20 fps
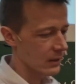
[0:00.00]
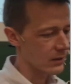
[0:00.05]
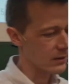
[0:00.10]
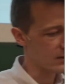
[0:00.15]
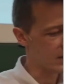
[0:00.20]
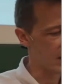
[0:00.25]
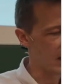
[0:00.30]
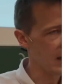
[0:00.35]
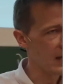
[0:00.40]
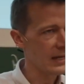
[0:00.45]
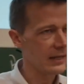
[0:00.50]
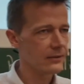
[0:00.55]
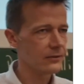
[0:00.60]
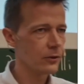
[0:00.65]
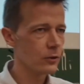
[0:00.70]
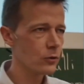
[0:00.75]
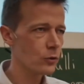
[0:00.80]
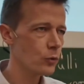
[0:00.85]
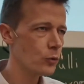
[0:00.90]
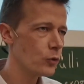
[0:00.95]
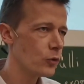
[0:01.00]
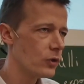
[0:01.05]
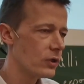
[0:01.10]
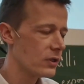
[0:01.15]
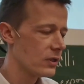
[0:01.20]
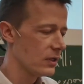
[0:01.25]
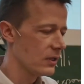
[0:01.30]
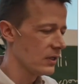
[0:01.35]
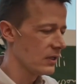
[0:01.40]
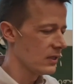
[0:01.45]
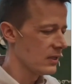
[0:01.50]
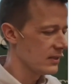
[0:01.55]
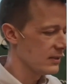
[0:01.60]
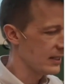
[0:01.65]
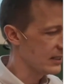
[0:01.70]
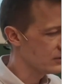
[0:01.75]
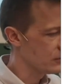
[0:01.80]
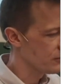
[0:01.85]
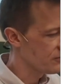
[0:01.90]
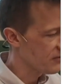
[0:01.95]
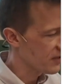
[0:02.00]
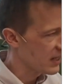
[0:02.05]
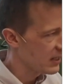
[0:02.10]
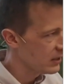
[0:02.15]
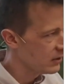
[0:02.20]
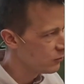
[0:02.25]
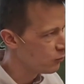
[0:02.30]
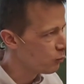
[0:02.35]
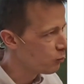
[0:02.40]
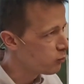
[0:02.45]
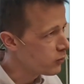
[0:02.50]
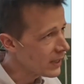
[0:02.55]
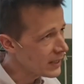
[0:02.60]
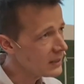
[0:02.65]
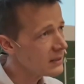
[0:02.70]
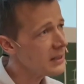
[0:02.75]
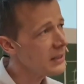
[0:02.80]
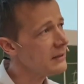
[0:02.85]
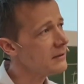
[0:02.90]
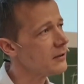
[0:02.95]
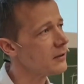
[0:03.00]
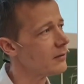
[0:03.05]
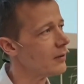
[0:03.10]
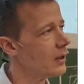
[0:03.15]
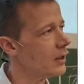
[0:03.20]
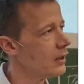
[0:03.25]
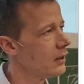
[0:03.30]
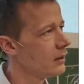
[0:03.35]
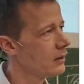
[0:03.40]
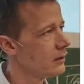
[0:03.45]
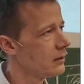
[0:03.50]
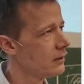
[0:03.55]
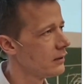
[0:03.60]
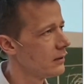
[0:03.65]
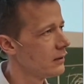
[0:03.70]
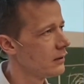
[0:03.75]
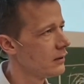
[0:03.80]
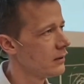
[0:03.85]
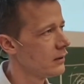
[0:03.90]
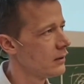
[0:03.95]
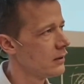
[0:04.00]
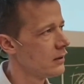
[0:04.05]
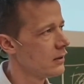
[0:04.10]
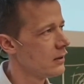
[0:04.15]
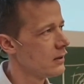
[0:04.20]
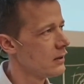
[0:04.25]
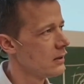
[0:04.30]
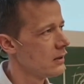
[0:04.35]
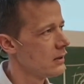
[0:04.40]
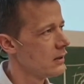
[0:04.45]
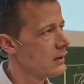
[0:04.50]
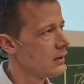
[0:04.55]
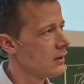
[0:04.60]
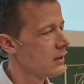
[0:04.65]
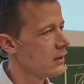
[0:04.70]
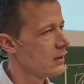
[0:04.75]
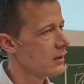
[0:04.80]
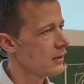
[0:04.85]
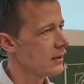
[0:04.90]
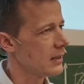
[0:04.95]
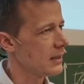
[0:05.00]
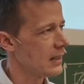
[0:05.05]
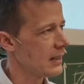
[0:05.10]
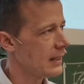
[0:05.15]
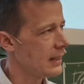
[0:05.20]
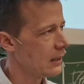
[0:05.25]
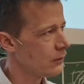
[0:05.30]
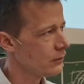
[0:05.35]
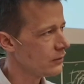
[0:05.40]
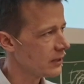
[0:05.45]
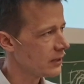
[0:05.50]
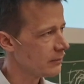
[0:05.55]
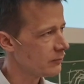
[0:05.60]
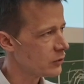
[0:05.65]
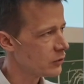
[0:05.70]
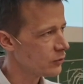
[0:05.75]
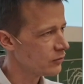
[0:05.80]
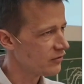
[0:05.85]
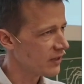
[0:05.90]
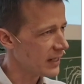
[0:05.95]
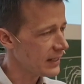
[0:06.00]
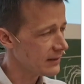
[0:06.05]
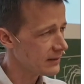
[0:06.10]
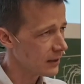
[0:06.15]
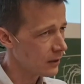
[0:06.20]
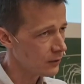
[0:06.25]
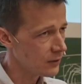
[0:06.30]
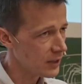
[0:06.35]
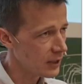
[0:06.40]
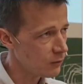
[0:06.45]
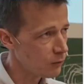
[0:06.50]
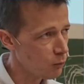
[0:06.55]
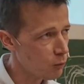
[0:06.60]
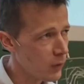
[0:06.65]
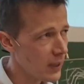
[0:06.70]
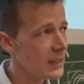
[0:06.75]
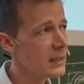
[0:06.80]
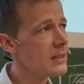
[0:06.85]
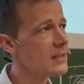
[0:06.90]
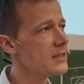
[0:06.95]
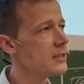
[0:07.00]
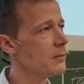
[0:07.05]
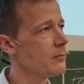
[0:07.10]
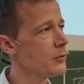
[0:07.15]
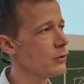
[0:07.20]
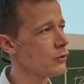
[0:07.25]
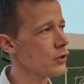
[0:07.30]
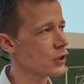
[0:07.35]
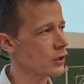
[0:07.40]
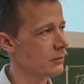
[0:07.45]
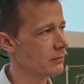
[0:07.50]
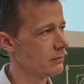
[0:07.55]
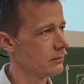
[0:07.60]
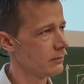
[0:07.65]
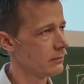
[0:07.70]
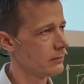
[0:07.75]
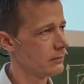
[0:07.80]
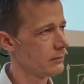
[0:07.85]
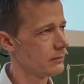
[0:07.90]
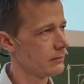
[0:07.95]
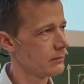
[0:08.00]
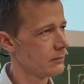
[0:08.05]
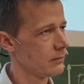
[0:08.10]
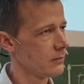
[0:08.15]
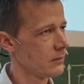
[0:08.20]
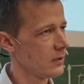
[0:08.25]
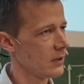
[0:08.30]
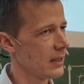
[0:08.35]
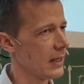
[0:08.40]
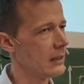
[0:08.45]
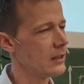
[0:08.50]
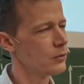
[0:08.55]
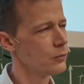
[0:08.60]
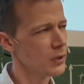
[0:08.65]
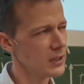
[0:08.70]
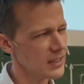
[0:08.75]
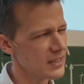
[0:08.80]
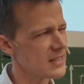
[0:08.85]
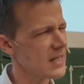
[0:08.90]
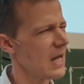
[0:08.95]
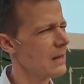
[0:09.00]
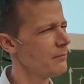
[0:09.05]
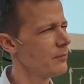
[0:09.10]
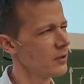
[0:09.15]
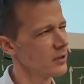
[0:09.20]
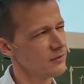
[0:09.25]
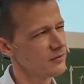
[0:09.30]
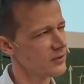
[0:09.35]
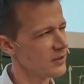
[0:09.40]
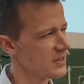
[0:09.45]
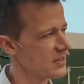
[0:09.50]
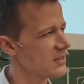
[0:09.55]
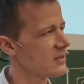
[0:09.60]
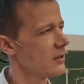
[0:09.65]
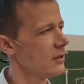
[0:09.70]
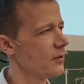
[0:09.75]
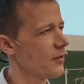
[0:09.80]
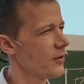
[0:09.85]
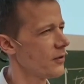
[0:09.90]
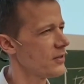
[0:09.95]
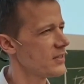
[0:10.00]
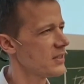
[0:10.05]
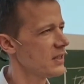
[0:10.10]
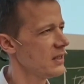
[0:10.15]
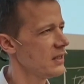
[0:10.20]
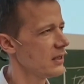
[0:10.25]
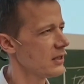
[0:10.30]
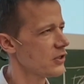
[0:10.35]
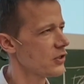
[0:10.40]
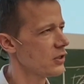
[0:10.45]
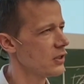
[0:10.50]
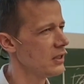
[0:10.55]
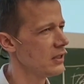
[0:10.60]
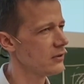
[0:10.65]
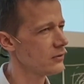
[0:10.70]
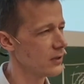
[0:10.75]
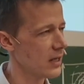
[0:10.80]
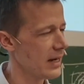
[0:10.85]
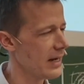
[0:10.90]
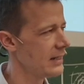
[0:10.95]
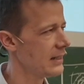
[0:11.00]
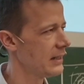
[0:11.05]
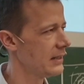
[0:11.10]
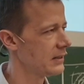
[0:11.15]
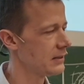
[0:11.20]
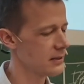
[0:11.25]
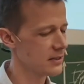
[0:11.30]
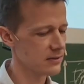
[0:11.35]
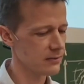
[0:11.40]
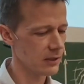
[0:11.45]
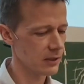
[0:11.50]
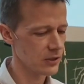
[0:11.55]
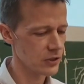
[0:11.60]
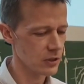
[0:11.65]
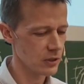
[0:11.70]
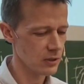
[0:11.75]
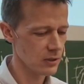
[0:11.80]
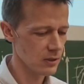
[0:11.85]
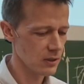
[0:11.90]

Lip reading: they had to find one integral that allowed them to write down their one distribution. I'll do an example of this on Thursday, actually, to highlight this structure.